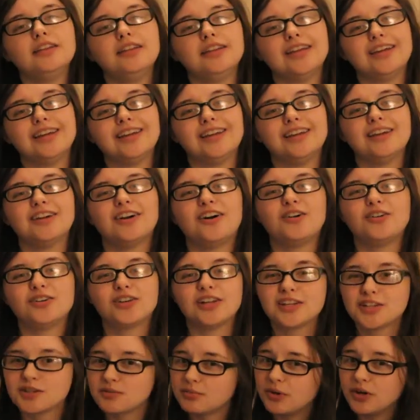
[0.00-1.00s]
The
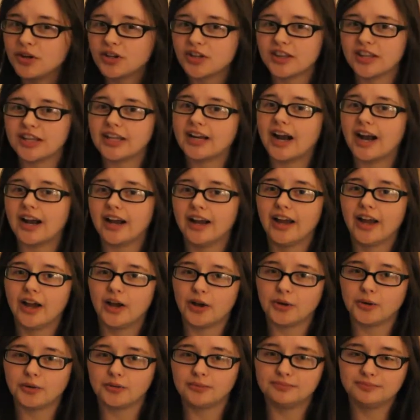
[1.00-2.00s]
oldest book that I
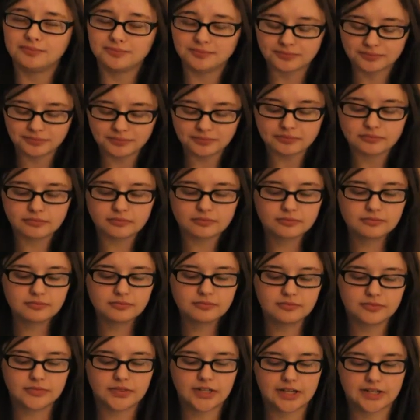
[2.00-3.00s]
own
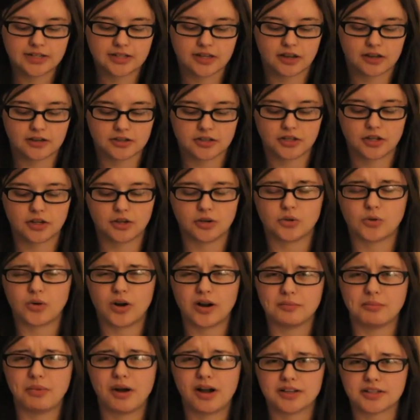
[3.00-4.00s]
is also
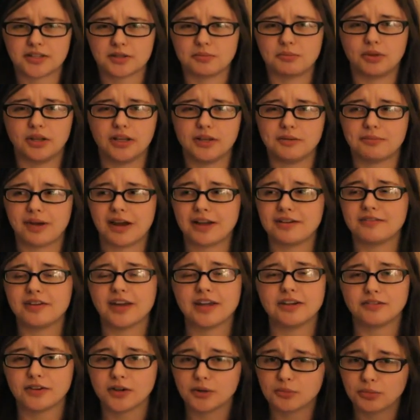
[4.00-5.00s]
quite possibly my
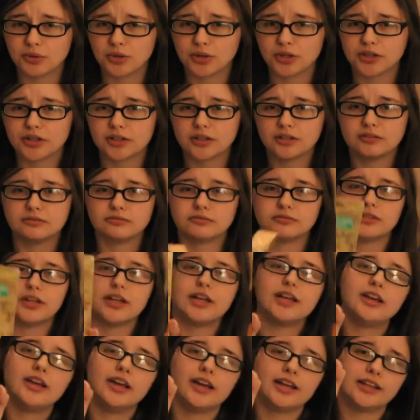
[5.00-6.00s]
favorite book,
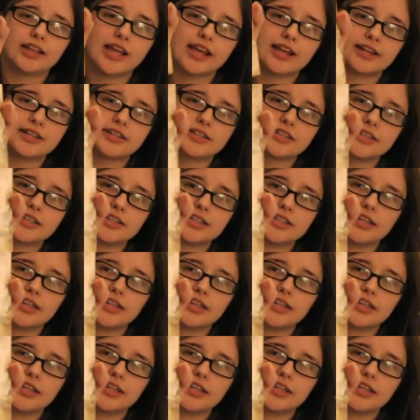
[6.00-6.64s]
and that is The